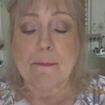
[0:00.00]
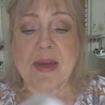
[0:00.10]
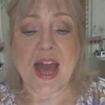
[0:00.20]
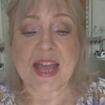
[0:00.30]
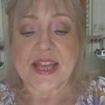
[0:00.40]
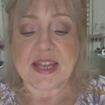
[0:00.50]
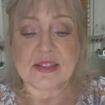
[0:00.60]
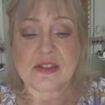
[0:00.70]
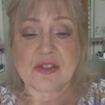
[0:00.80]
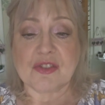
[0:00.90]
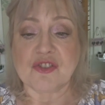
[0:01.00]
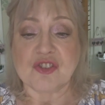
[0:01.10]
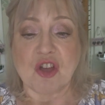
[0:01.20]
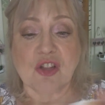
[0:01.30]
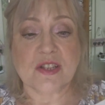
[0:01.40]
buying the
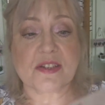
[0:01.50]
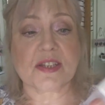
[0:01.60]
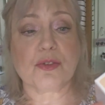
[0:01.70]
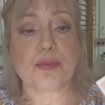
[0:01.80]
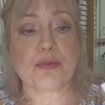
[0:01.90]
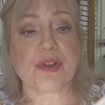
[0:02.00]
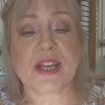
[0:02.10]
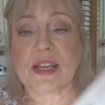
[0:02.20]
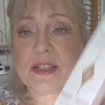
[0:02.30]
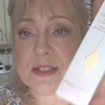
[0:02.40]
Charlotte Tilbury,